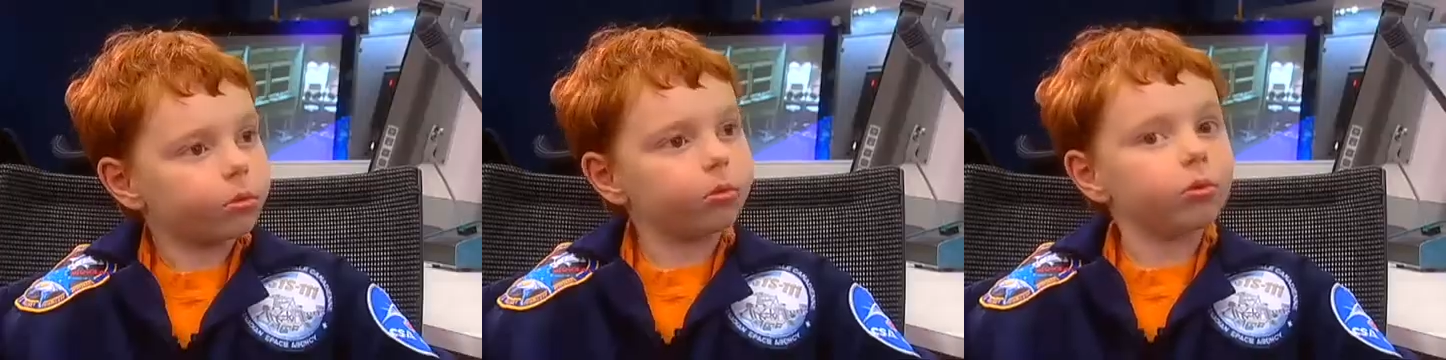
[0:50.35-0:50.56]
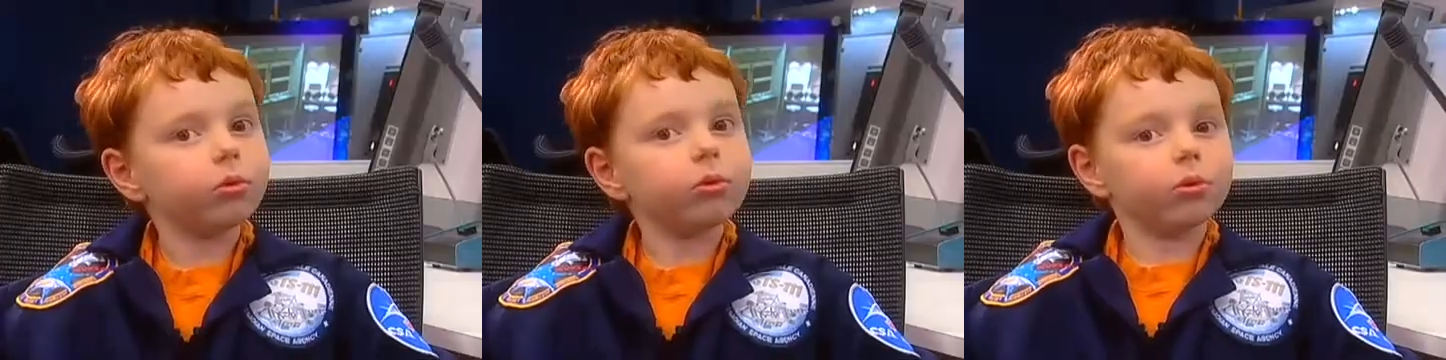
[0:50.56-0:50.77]

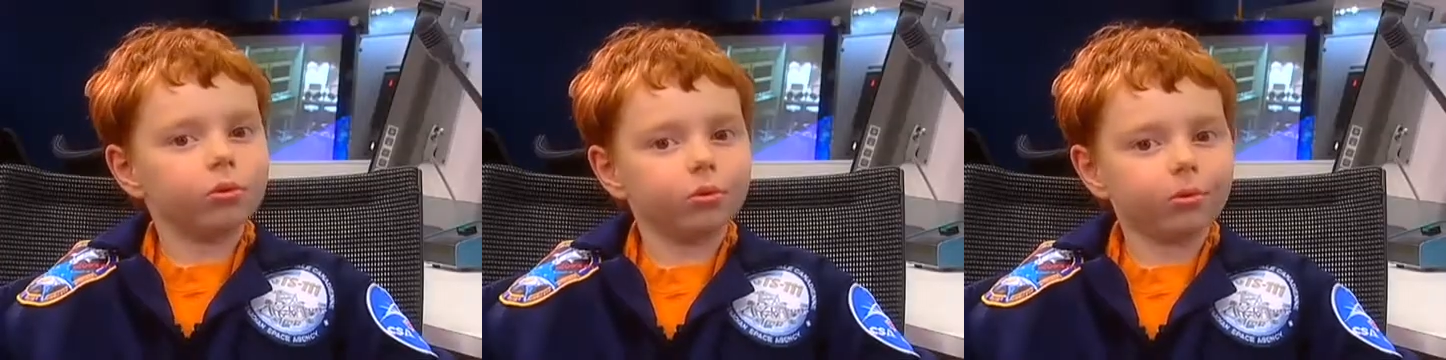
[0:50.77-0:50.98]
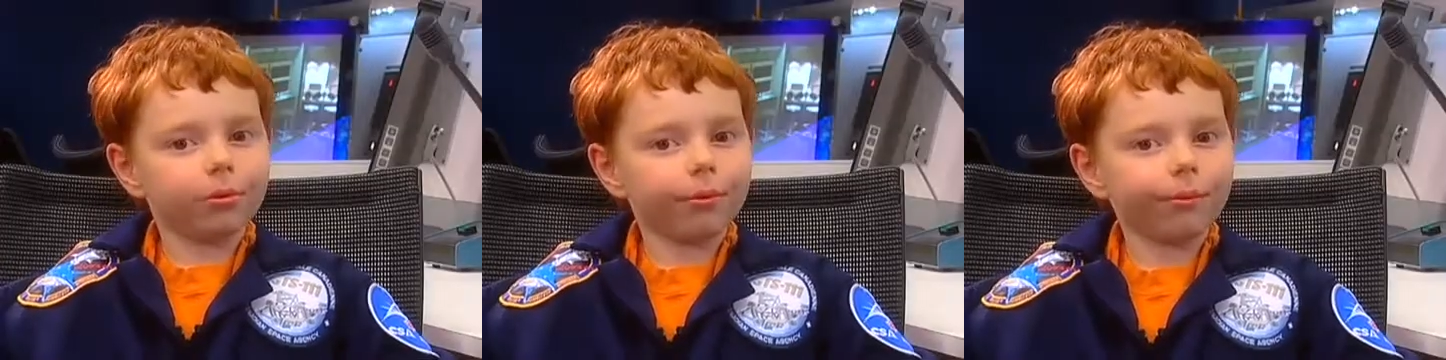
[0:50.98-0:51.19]

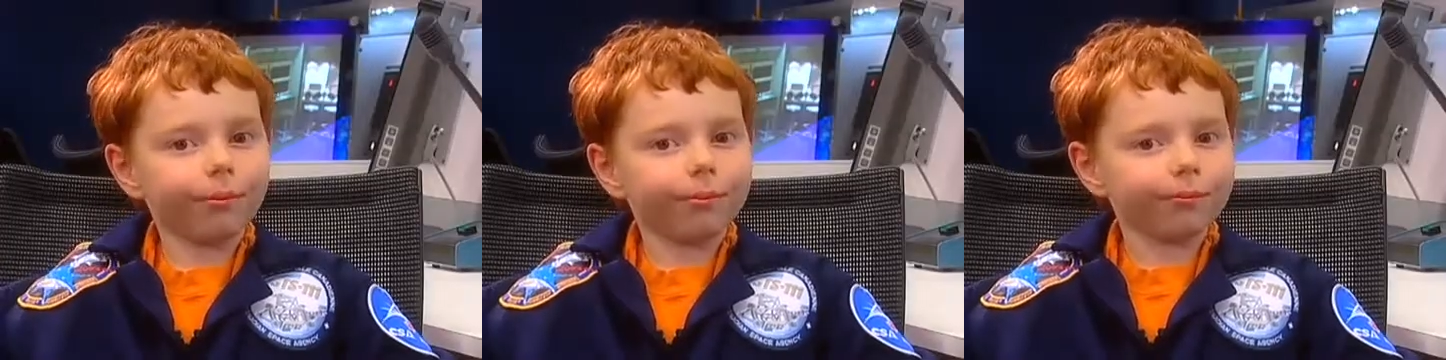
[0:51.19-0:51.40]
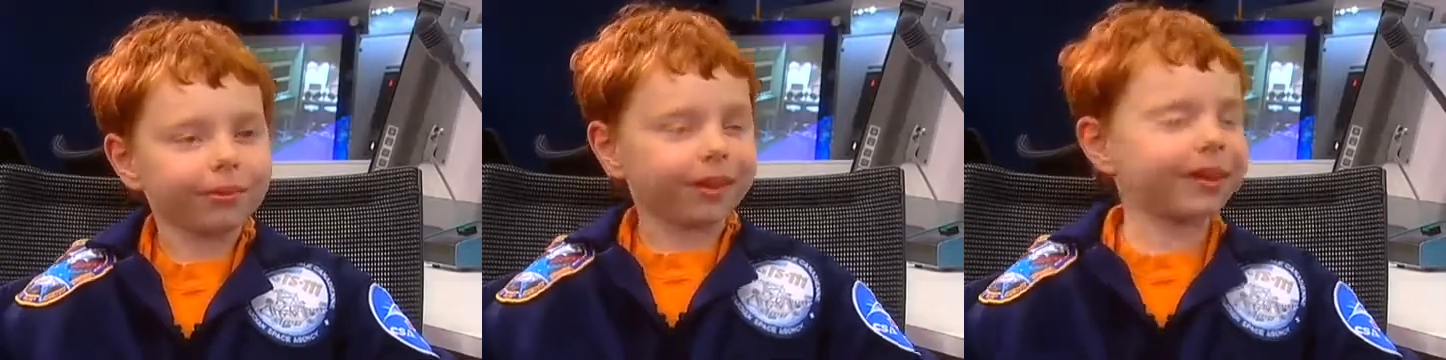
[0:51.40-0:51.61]
Ooh.
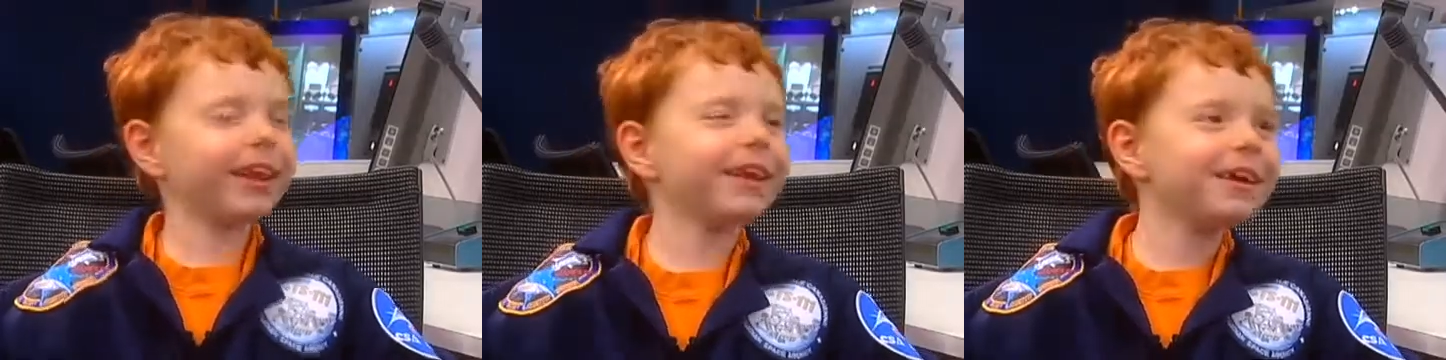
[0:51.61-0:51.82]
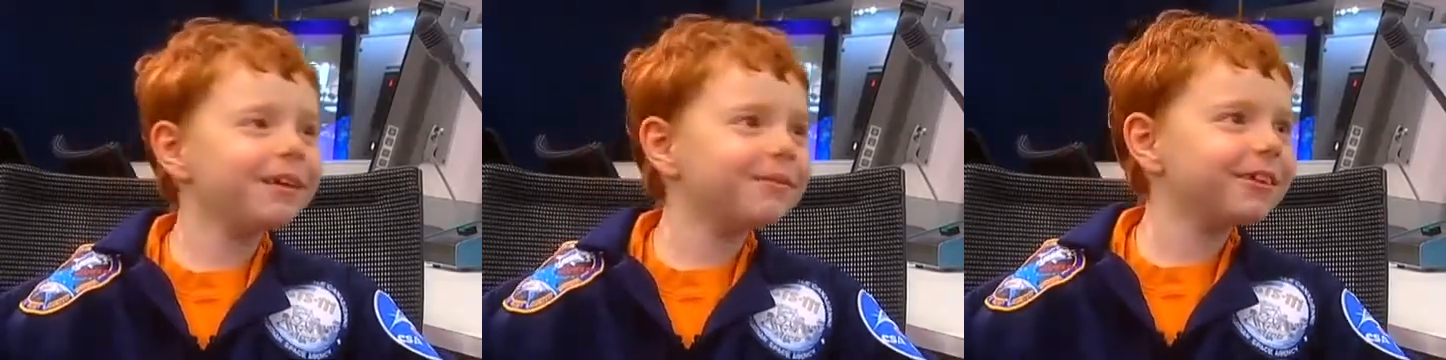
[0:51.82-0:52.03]

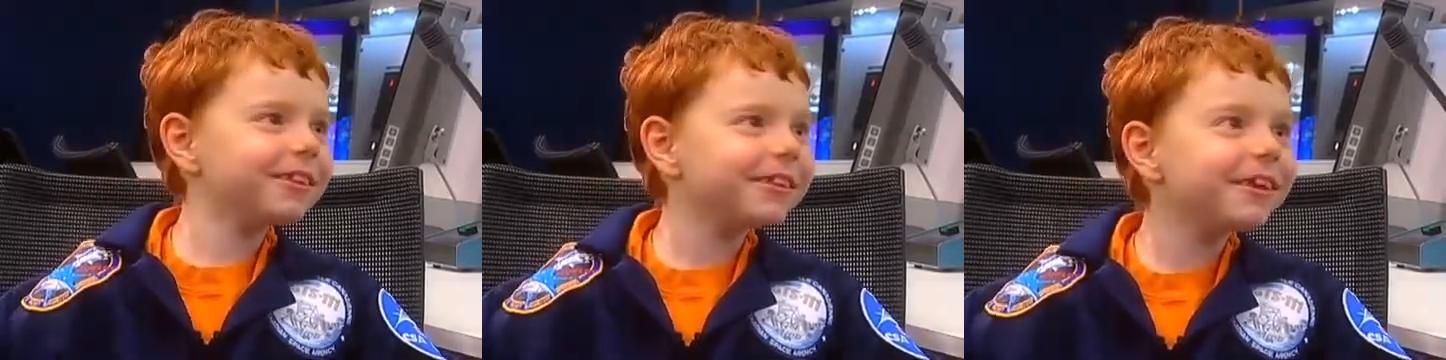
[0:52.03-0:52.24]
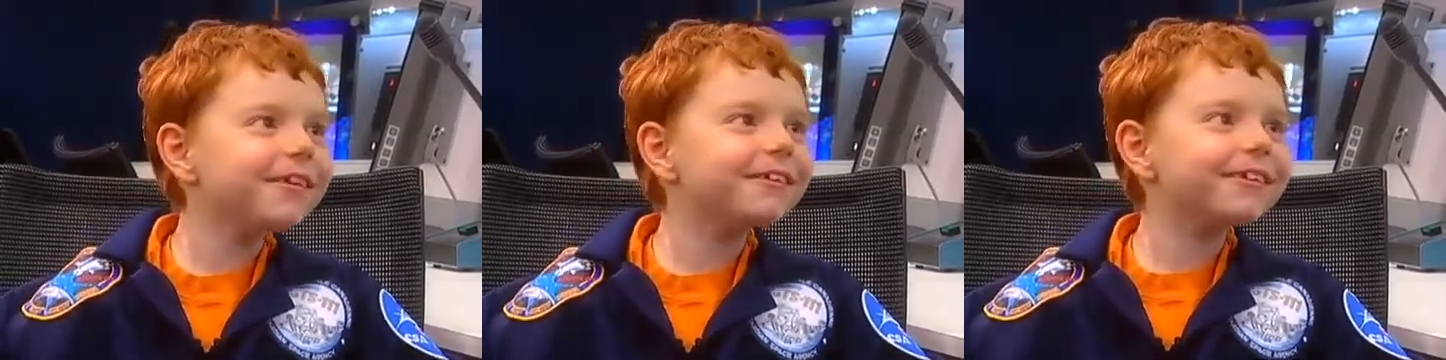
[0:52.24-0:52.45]
Can I come
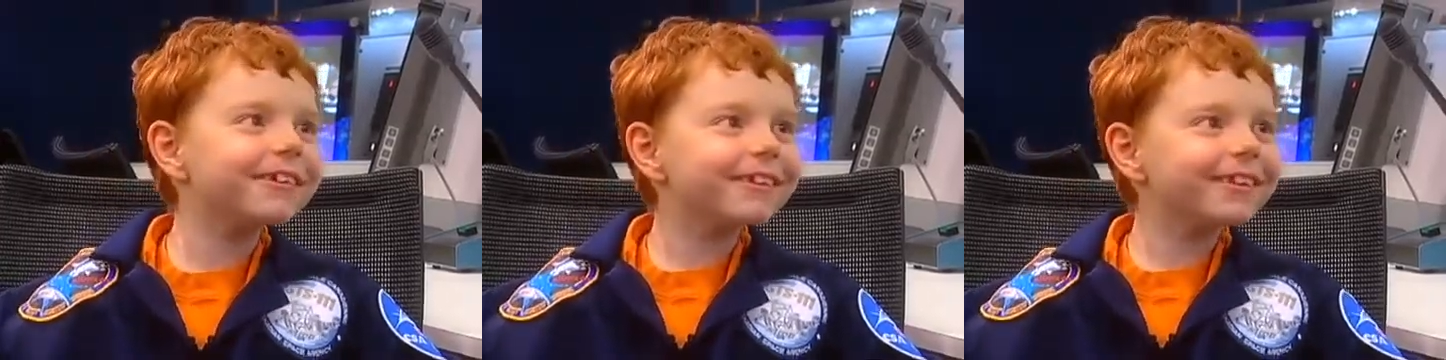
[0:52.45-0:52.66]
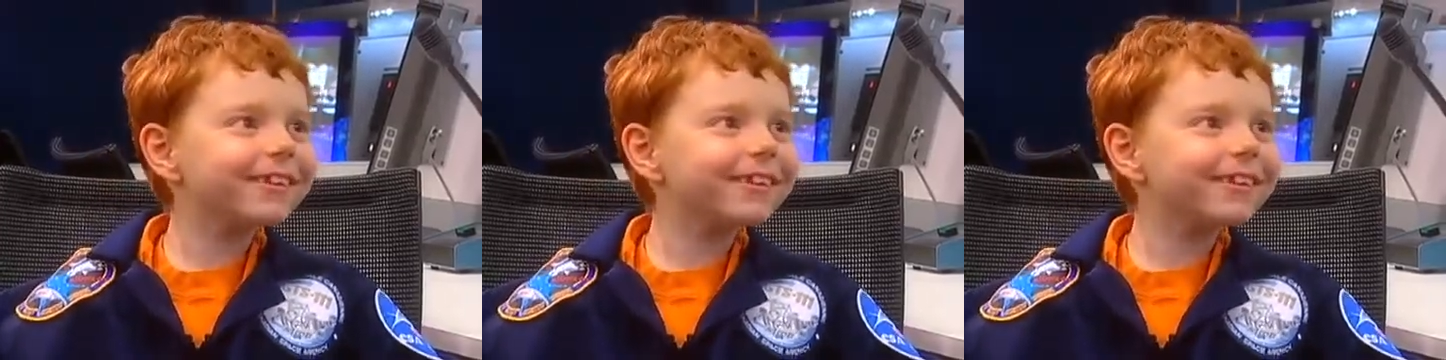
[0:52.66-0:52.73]
with you?